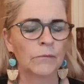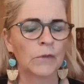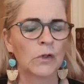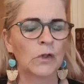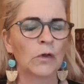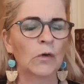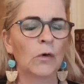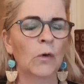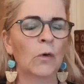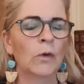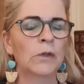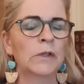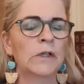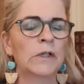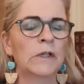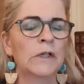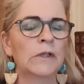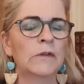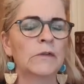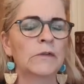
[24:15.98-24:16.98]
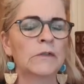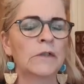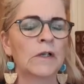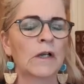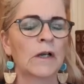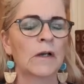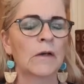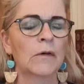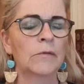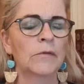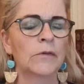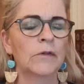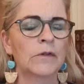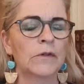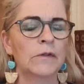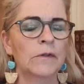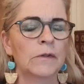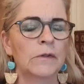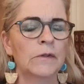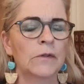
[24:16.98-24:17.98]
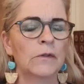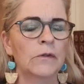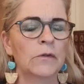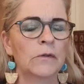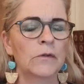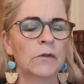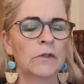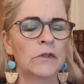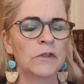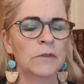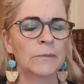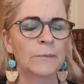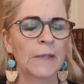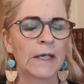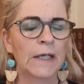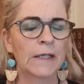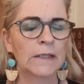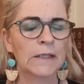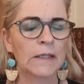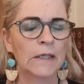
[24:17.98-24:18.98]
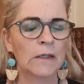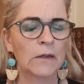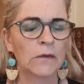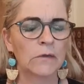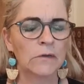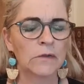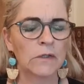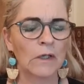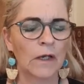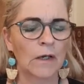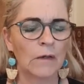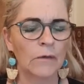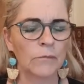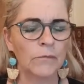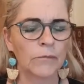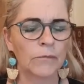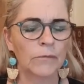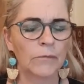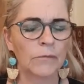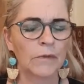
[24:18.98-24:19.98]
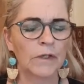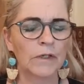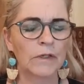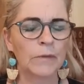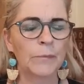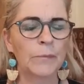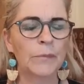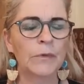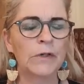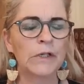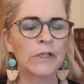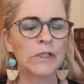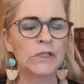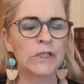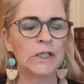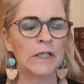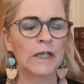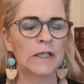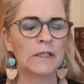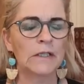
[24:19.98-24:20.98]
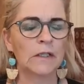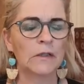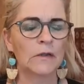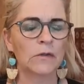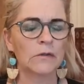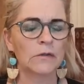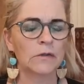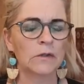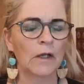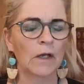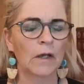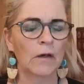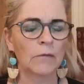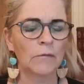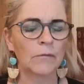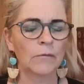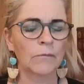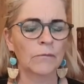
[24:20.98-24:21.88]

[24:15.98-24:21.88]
You're honoring yourself, you're respecting yourself and appreciating yourself.